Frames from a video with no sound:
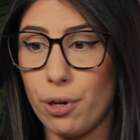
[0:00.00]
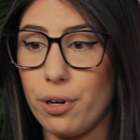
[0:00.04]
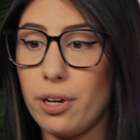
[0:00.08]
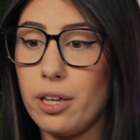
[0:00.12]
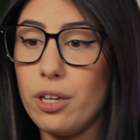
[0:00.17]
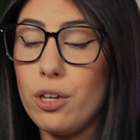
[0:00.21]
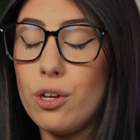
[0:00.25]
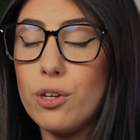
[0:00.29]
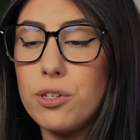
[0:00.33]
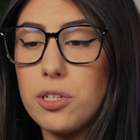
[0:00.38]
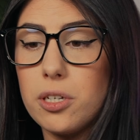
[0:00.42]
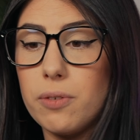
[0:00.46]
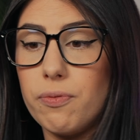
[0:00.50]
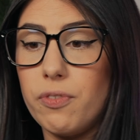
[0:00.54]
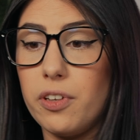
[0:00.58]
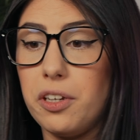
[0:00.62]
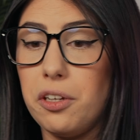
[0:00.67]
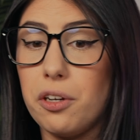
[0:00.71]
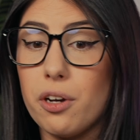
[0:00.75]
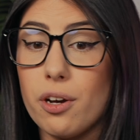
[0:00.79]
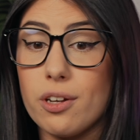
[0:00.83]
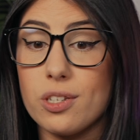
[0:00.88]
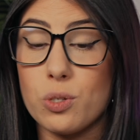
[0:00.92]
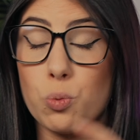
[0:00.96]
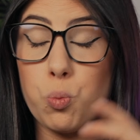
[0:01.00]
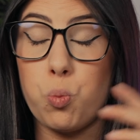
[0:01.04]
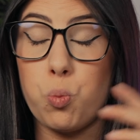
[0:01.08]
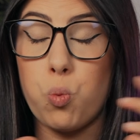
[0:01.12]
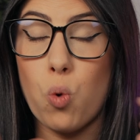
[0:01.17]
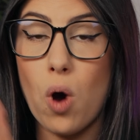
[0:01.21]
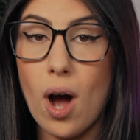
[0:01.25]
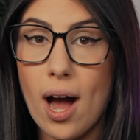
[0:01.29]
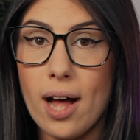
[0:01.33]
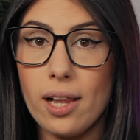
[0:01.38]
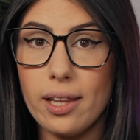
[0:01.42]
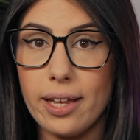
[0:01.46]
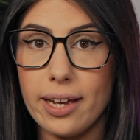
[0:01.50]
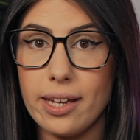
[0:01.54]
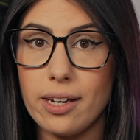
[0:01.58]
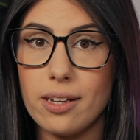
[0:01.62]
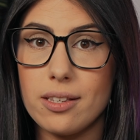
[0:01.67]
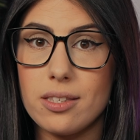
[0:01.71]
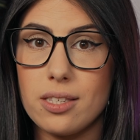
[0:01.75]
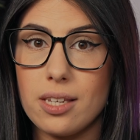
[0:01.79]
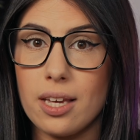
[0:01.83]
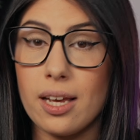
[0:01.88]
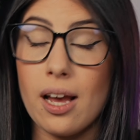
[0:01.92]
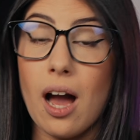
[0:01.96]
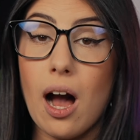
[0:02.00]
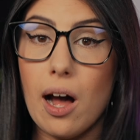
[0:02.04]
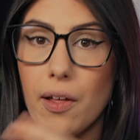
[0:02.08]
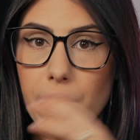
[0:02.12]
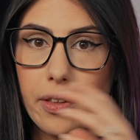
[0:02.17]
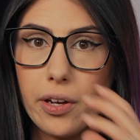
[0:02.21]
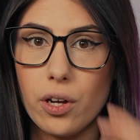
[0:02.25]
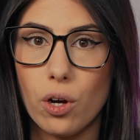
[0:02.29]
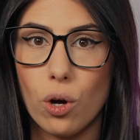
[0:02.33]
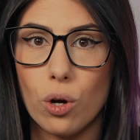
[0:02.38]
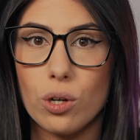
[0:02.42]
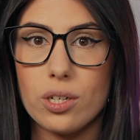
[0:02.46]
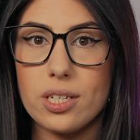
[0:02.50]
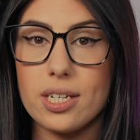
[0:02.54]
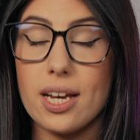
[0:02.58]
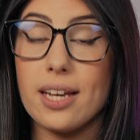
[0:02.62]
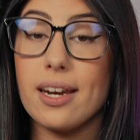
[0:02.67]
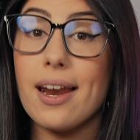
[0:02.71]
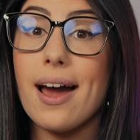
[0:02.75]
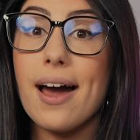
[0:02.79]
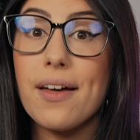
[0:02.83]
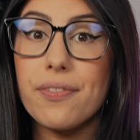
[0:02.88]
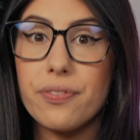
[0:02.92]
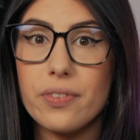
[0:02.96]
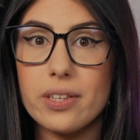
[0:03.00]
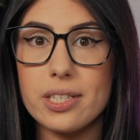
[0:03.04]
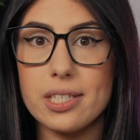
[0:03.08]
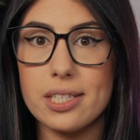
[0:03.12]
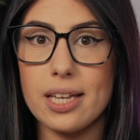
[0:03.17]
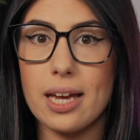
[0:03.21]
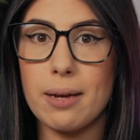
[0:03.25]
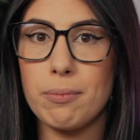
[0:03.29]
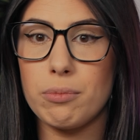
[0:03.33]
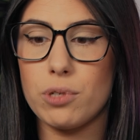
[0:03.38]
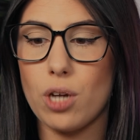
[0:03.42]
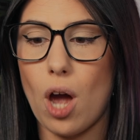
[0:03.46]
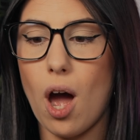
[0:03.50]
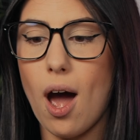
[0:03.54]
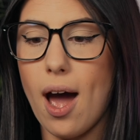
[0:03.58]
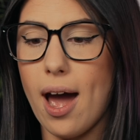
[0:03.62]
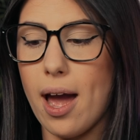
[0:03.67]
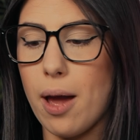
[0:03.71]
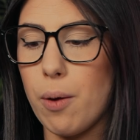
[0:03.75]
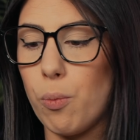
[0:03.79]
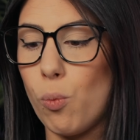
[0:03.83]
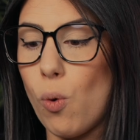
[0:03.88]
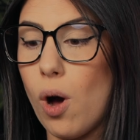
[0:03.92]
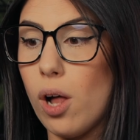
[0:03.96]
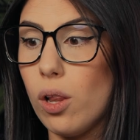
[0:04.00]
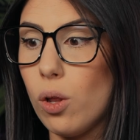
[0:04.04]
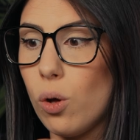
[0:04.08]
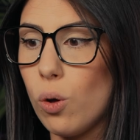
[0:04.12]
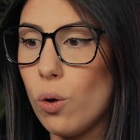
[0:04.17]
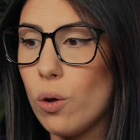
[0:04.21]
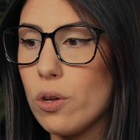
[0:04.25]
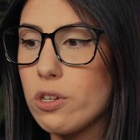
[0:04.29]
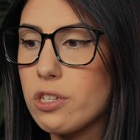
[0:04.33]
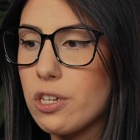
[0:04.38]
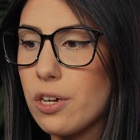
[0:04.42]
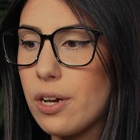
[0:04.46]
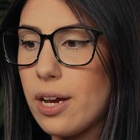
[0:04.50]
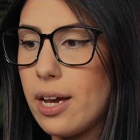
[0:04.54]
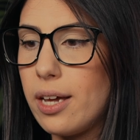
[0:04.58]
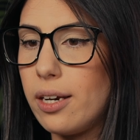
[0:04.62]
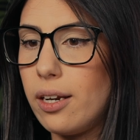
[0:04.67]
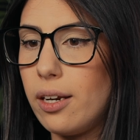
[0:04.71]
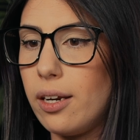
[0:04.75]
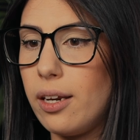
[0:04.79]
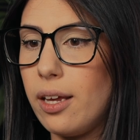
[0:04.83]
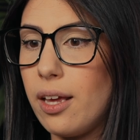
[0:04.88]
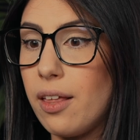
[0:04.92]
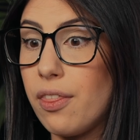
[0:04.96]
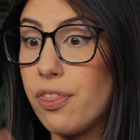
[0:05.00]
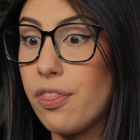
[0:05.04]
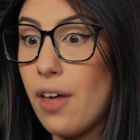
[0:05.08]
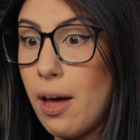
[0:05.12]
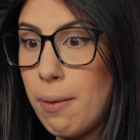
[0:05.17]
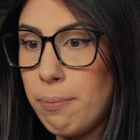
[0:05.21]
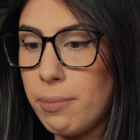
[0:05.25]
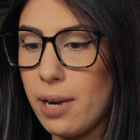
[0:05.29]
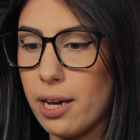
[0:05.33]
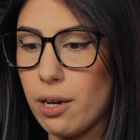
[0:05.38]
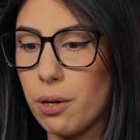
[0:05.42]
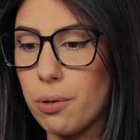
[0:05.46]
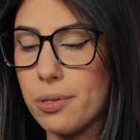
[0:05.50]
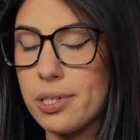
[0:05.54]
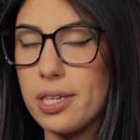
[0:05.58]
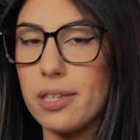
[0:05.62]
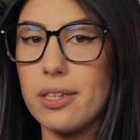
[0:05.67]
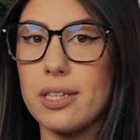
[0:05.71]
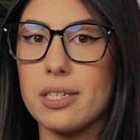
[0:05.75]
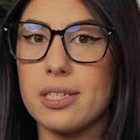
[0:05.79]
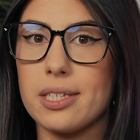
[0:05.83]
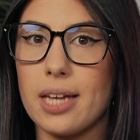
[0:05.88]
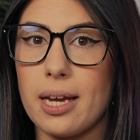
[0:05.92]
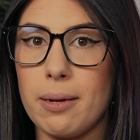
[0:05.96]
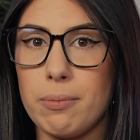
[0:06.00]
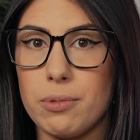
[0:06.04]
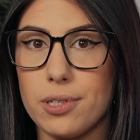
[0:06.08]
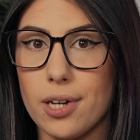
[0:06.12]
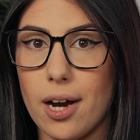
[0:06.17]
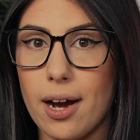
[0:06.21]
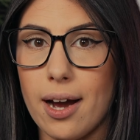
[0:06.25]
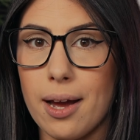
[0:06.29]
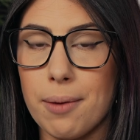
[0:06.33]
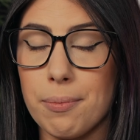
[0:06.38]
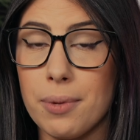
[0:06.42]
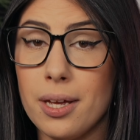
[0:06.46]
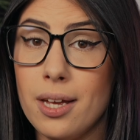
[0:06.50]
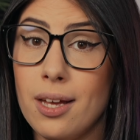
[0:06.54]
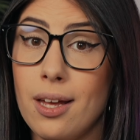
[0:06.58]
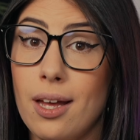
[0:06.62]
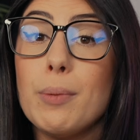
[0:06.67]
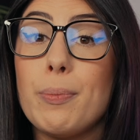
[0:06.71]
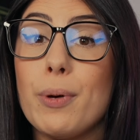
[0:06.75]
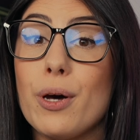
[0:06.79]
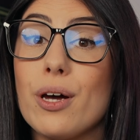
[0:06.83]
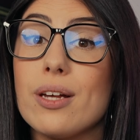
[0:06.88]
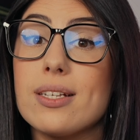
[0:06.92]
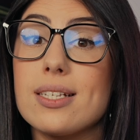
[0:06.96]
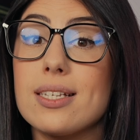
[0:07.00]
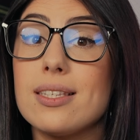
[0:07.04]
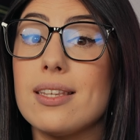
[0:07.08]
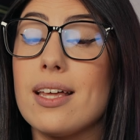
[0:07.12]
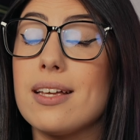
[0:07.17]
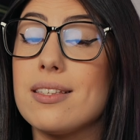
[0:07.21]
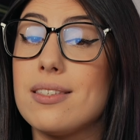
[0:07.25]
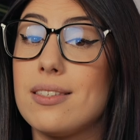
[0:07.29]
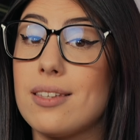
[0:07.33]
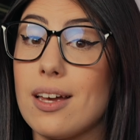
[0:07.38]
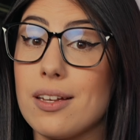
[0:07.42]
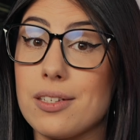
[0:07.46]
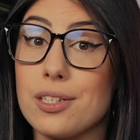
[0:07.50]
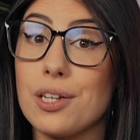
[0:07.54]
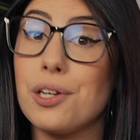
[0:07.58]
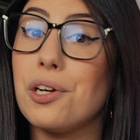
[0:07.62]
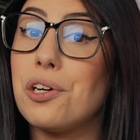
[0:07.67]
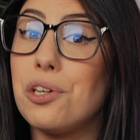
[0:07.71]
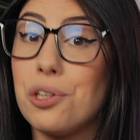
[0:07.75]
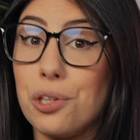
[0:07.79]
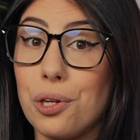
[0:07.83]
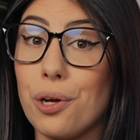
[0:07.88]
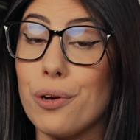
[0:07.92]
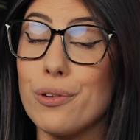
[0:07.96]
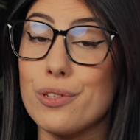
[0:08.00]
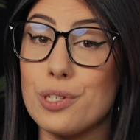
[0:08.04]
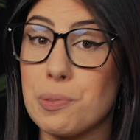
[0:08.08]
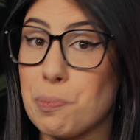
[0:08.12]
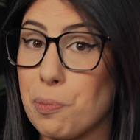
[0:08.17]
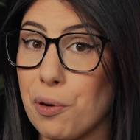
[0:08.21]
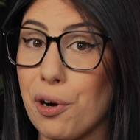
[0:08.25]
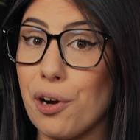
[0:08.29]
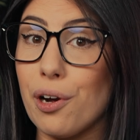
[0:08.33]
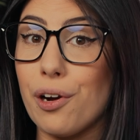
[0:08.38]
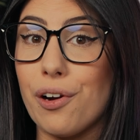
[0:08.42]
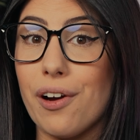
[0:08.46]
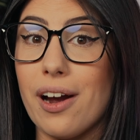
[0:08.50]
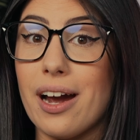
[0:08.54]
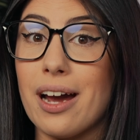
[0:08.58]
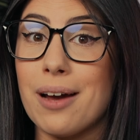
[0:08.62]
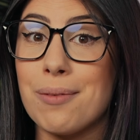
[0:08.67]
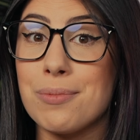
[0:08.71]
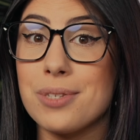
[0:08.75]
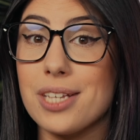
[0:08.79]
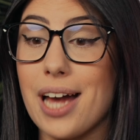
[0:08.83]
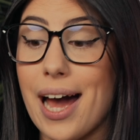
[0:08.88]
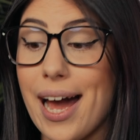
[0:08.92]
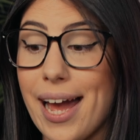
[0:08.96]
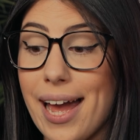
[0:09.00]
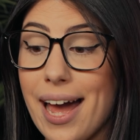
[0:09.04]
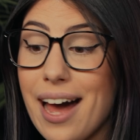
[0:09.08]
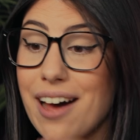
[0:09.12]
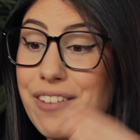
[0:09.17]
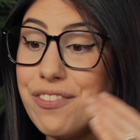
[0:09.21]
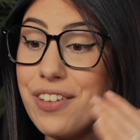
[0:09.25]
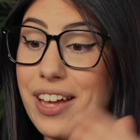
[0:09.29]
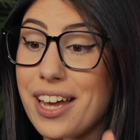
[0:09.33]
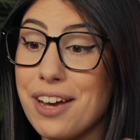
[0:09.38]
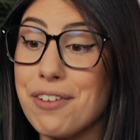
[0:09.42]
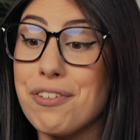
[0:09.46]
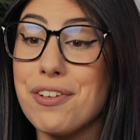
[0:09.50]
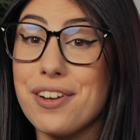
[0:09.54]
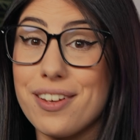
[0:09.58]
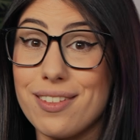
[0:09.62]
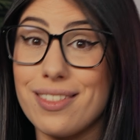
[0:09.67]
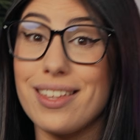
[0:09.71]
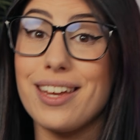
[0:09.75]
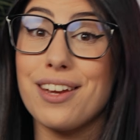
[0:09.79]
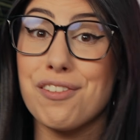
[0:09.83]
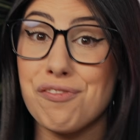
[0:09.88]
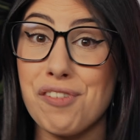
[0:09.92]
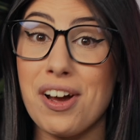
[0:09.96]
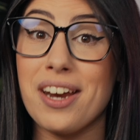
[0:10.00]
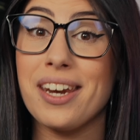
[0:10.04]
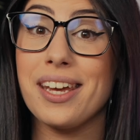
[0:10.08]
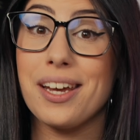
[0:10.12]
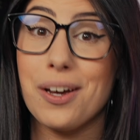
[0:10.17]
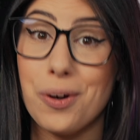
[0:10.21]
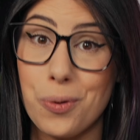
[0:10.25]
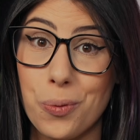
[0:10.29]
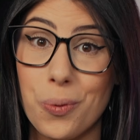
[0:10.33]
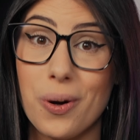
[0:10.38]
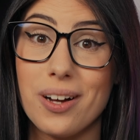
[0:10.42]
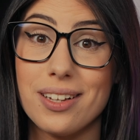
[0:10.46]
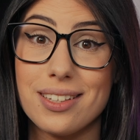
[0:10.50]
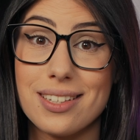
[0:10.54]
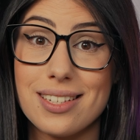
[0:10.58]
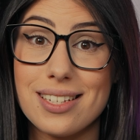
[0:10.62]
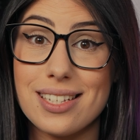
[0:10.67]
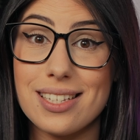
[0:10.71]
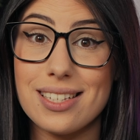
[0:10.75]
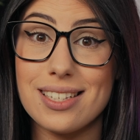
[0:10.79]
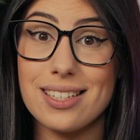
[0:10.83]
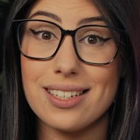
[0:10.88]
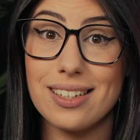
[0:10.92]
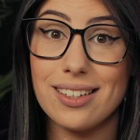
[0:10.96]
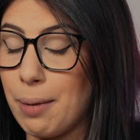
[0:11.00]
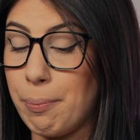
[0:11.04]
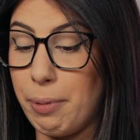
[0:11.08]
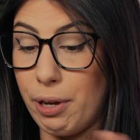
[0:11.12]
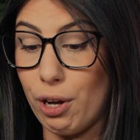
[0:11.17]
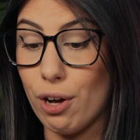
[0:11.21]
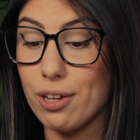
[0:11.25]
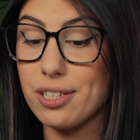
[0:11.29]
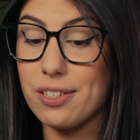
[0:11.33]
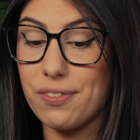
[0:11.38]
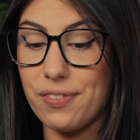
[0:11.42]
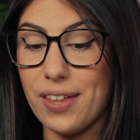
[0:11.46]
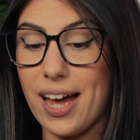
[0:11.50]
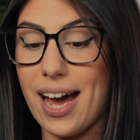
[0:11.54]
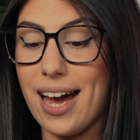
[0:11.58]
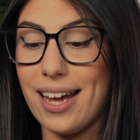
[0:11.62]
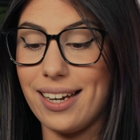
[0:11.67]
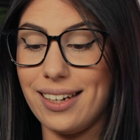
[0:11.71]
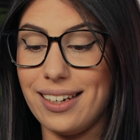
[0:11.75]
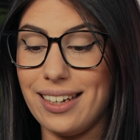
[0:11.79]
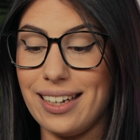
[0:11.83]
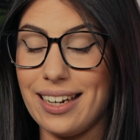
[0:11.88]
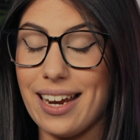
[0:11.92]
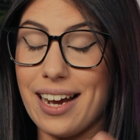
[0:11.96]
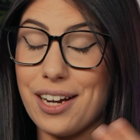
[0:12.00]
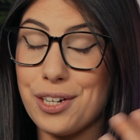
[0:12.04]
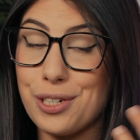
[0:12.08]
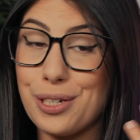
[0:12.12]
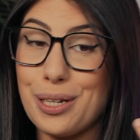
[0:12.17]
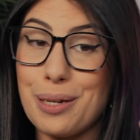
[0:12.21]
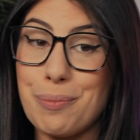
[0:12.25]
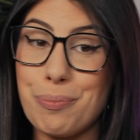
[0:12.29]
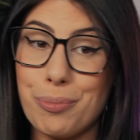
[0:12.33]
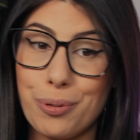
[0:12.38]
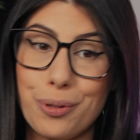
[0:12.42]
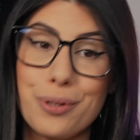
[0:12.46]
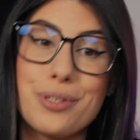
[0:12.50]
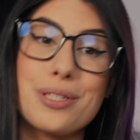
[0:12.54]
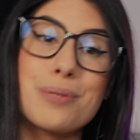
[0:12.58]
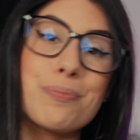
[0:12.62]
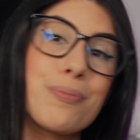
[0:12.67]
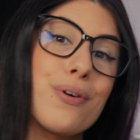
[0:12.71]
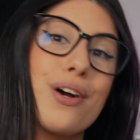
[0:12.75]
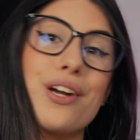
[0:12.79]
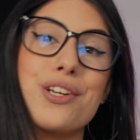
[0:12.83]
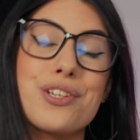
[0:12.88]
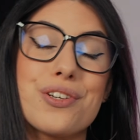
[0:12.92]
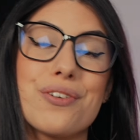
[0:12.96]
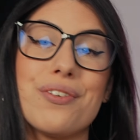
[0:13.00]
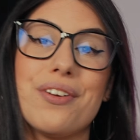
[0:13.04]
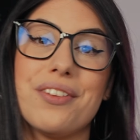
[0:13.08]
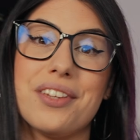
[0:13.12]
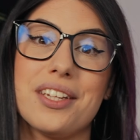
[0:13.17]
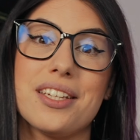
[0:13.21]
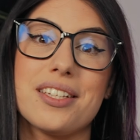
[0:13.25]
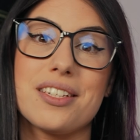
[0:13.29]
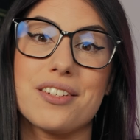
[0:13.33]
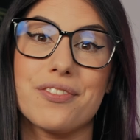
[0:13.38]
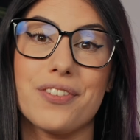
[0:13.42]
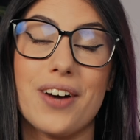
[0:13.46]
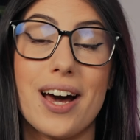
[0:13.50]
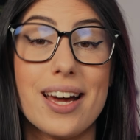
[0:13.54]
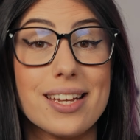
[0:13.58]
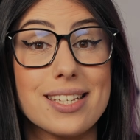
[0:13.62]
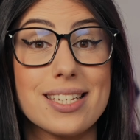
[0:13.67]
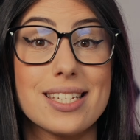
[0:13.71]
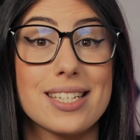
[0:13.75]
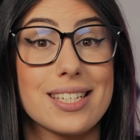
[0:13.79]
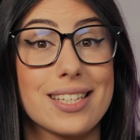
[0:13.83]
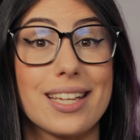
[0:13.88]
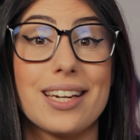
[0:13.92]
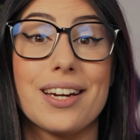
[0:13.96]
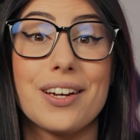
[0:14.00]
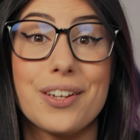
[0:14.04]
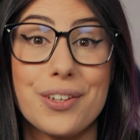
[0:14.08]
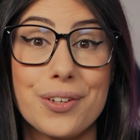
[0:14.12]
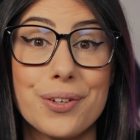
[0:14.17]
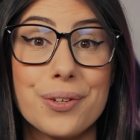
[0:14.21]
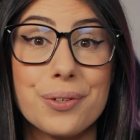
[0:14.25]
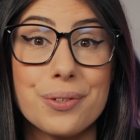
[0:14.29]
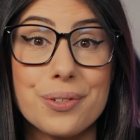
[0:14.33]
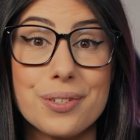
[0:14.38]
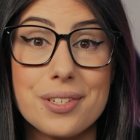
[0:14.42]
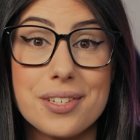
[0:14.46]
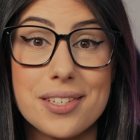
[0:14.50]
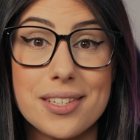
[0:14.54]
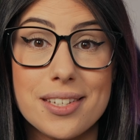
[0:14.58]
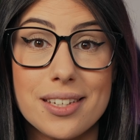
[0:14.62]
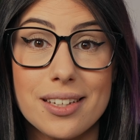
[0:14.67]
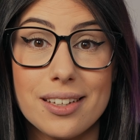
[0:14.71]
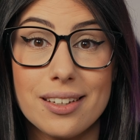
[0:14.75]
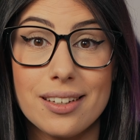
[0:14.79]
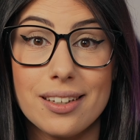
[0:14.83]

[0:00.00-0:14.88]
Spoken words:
uploading YouTube videos while editing other content at the same time, while also editing thumbnails at the same time. I'm a person that doesn't close programs. I have everything running at once. And because of that, it actually puts pressure on the devices that I use.